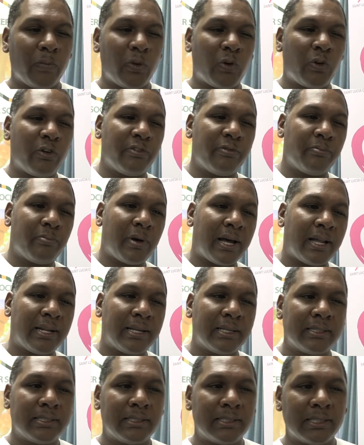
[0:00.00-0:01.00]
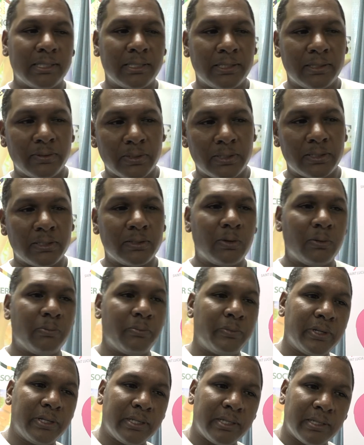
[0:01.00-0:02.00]
off balance and he was
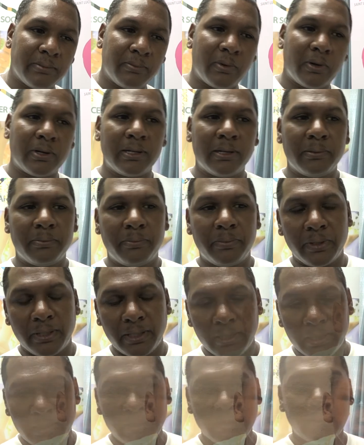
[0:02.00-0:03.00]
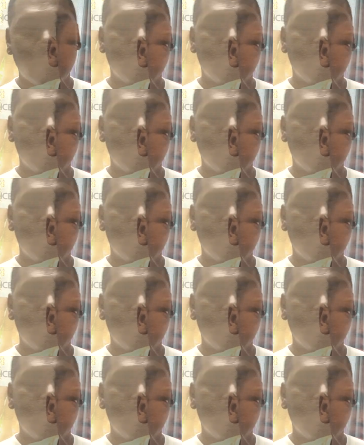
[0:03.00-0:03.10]
complaining about the pain.